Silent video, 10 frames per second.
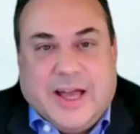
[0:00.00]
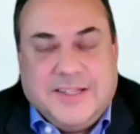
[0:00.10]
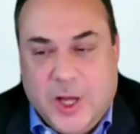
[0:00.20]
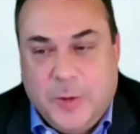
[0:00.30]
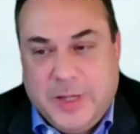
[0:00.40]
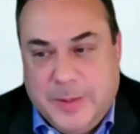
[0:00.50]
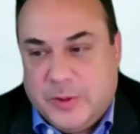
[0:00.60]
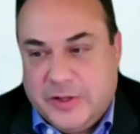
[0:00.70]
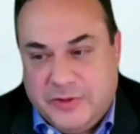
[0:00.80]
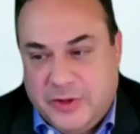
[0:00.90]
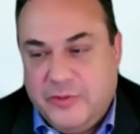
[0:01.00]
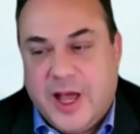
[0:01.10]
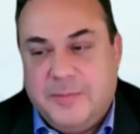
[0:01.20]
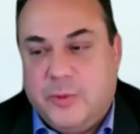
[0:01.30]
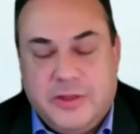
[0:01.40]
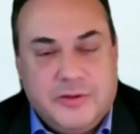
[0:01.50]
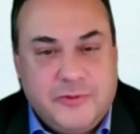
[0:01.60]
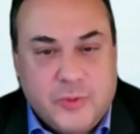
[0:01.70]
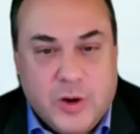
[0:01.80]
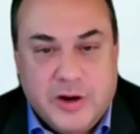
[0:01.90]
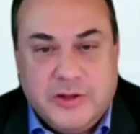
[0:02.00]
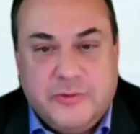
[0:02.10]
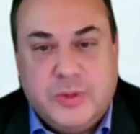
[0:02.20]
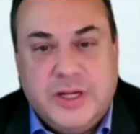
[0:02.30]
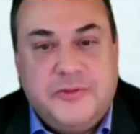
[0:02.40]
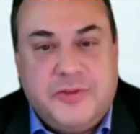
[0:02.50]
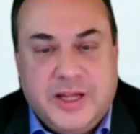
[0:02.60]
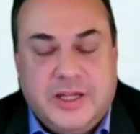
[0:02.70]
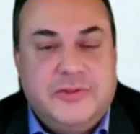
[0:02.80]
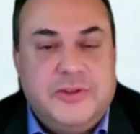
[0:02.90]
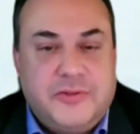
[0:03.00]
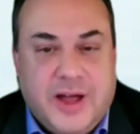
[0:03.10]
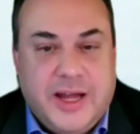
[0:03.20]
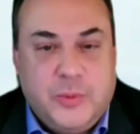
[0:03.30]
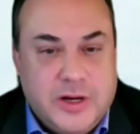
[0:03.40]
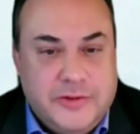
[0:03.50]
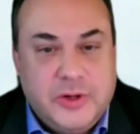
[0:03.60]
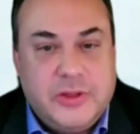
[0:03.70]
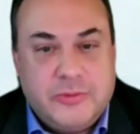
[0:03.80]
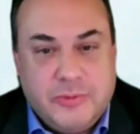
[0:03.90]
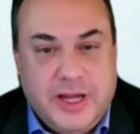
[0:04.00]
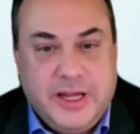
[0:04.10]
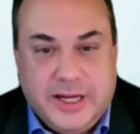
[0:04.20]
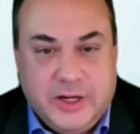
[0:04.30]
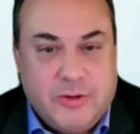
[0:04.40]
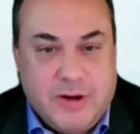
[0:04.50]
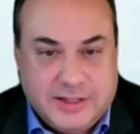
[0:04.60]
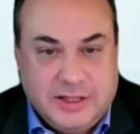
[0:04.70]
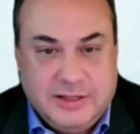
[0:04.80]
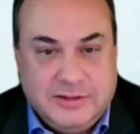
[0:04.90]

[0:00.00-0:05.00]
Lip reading: I tell people, if you've got more than 4, you've defined one of your 3 incorrectly.